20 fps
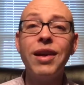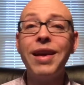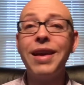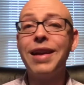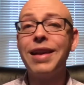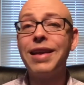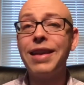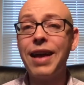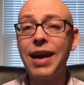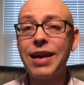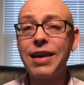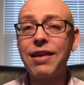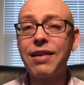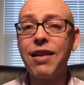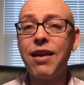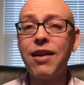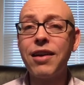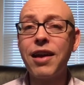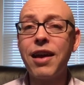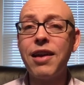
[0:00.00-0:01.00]
nine
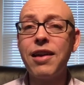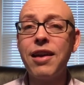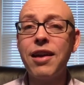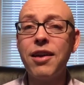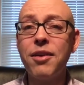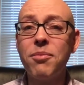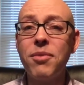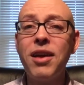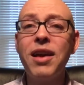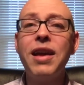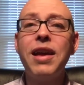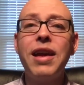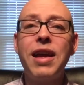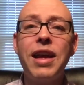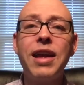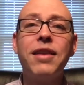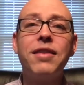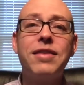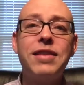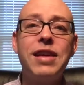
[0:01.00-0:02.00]
o'clock a m
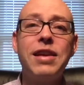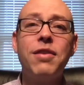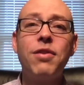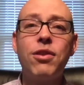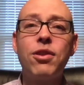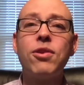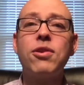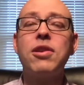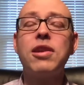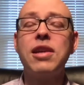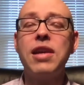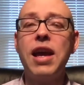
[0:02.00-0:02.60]
and ten thirty